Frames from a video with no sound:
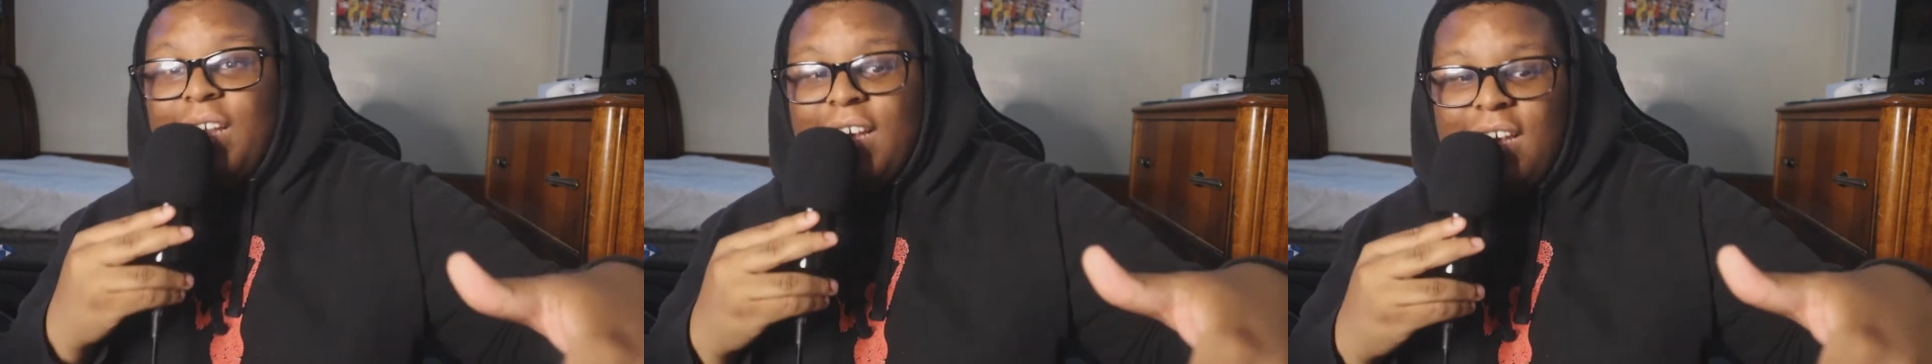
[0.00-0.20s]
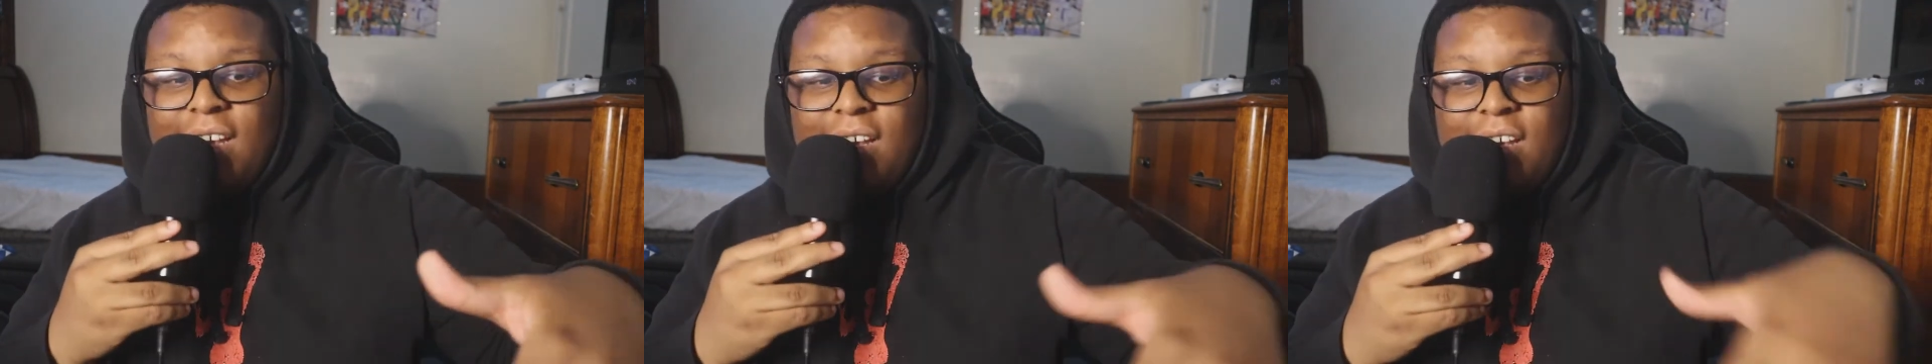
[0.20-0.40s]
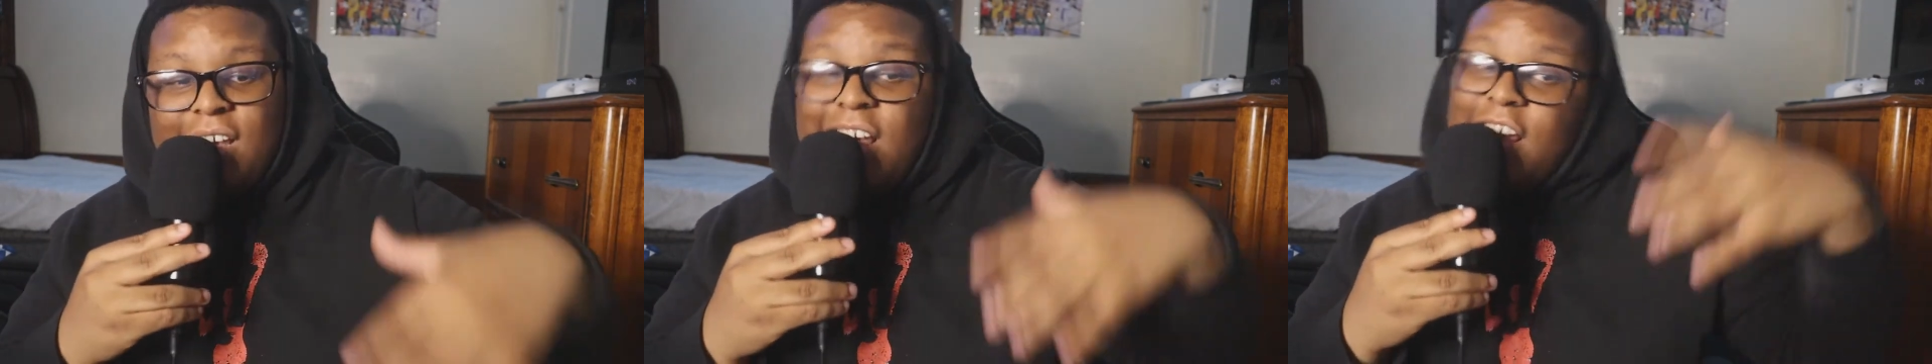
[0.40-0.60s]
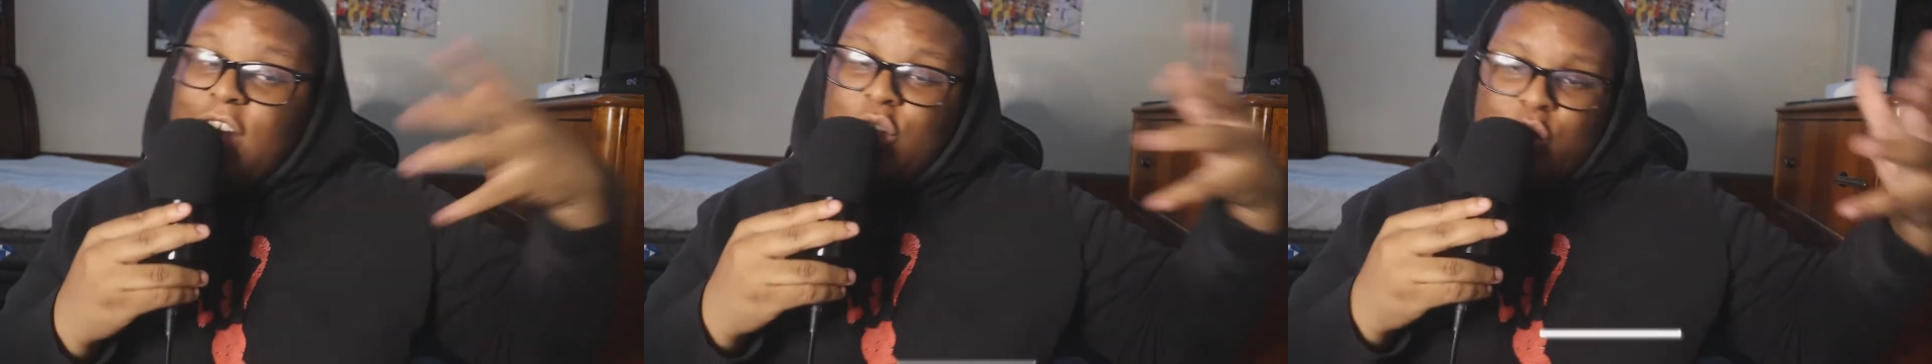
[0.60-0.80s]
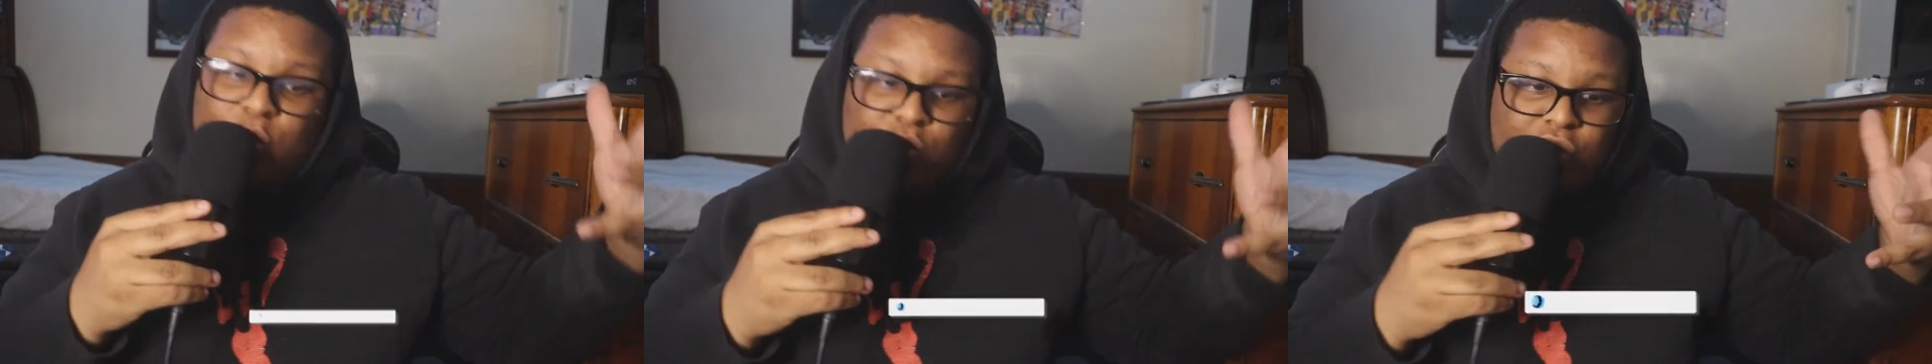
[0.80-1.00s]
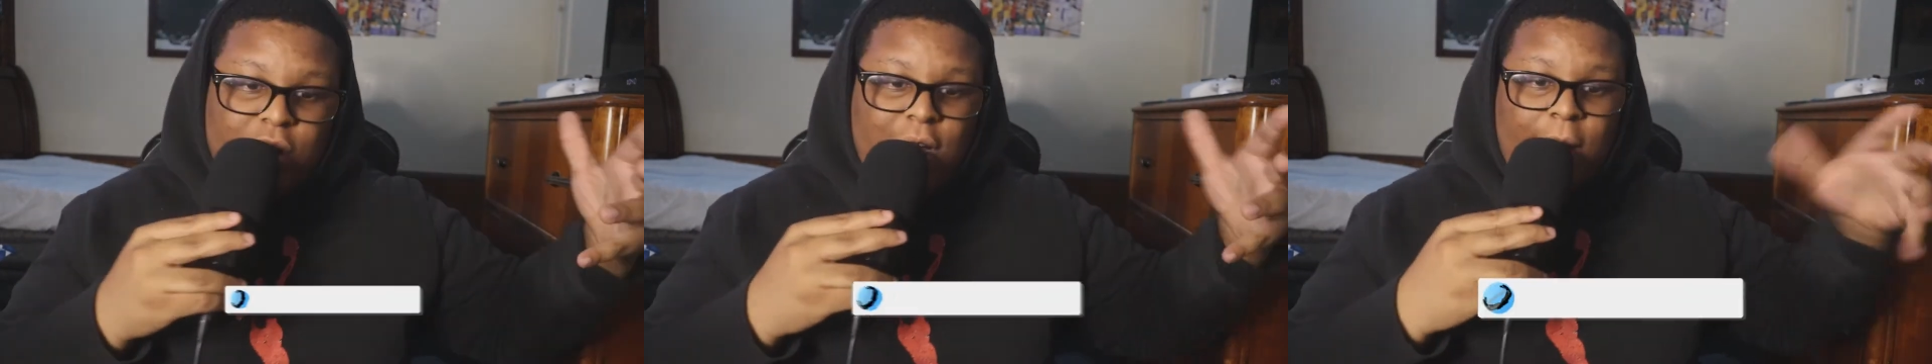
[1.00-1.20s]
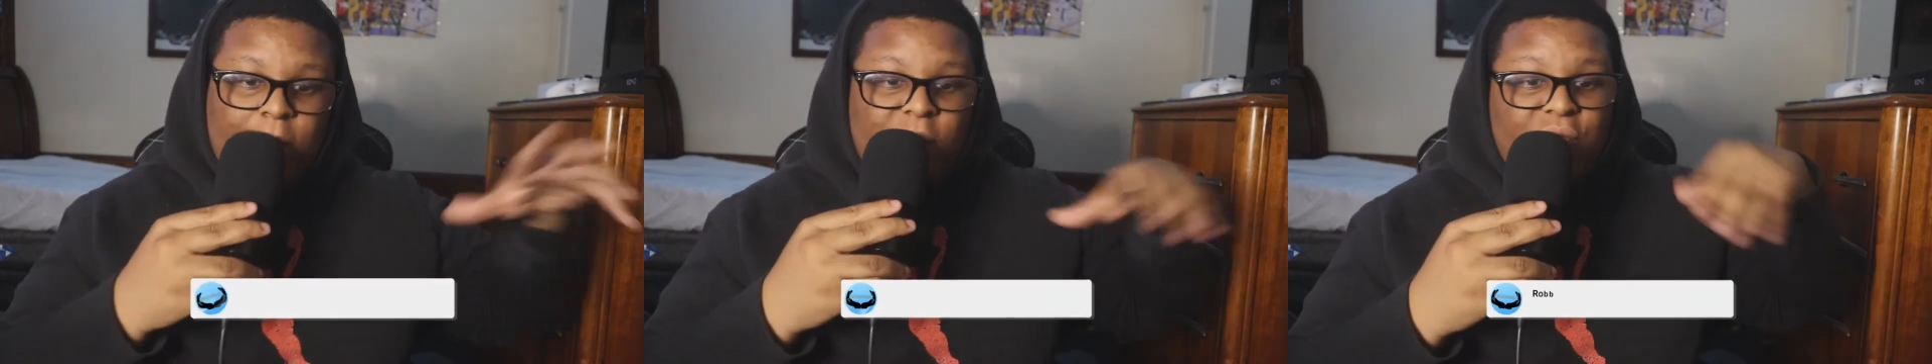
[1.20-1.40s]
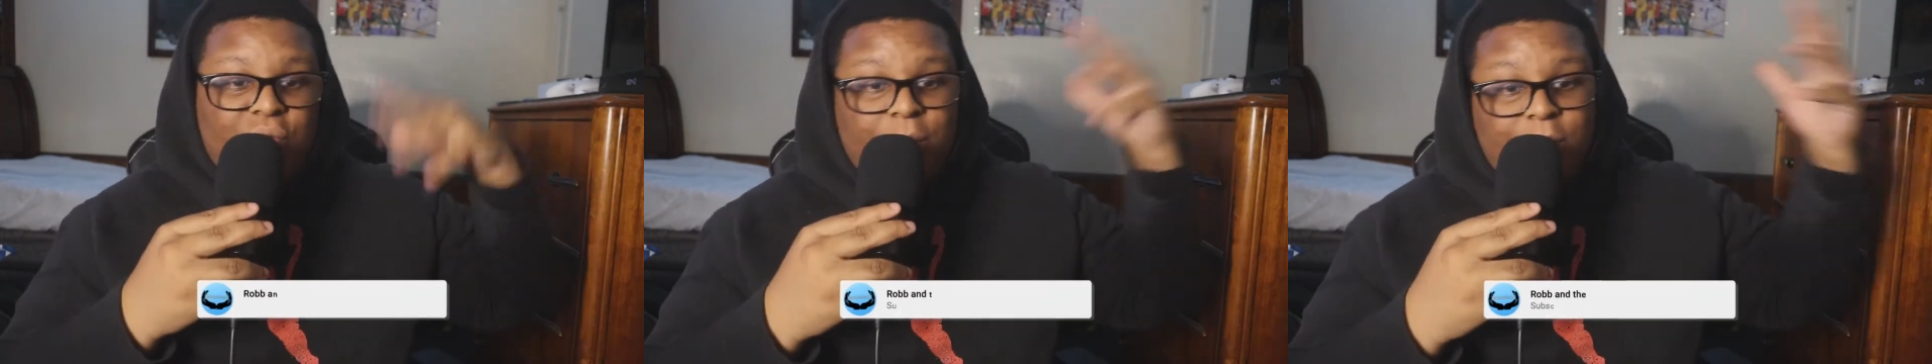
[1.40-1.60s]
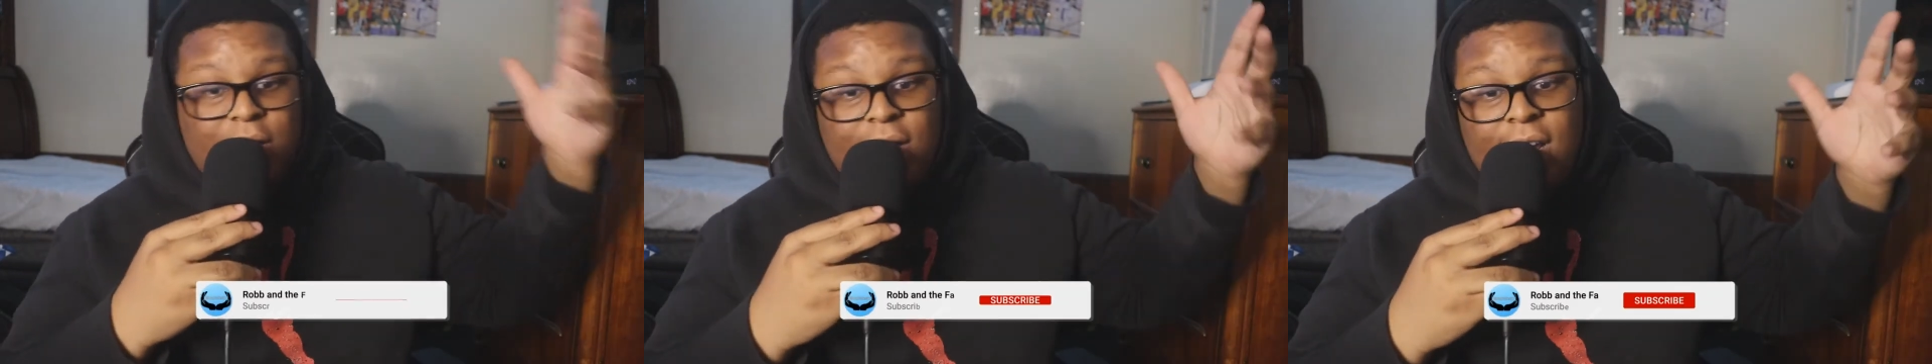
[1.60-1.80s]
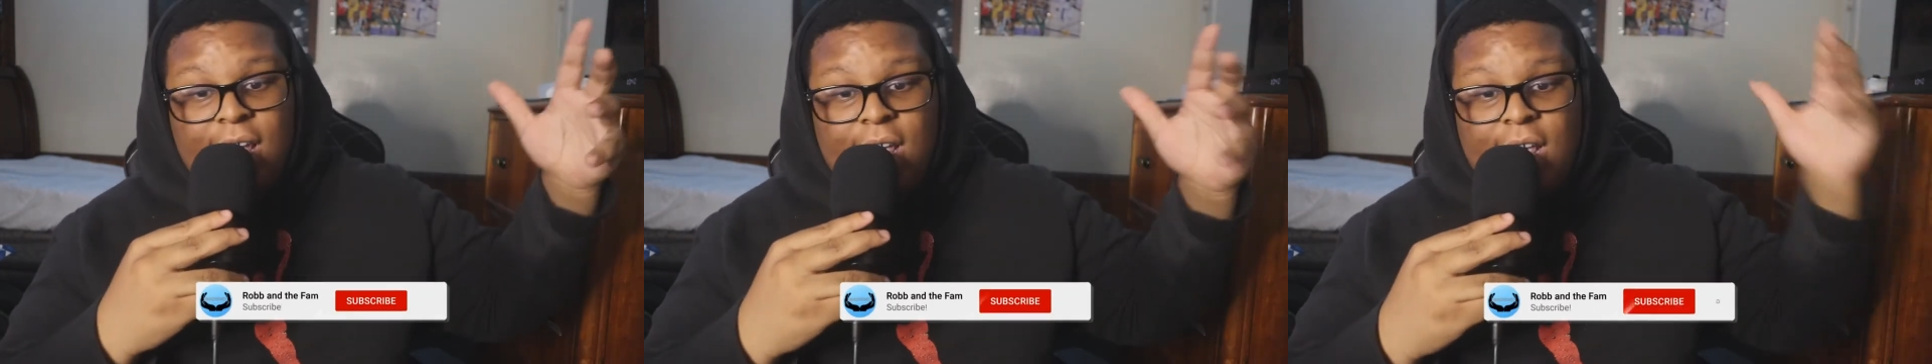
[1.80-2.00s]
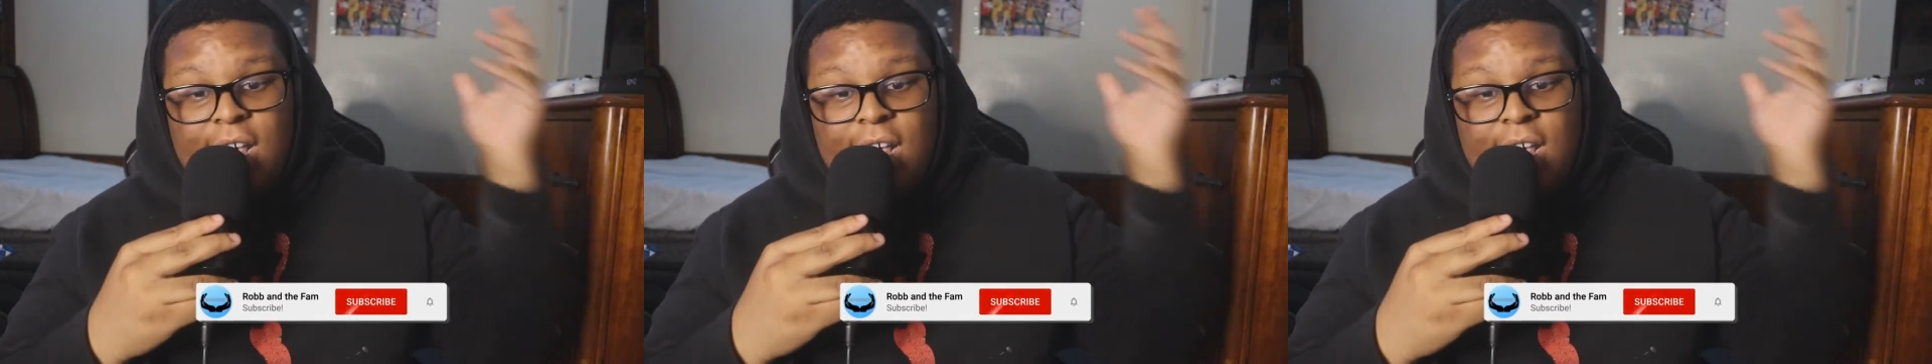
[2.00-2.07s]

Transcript: like and subscribe from it.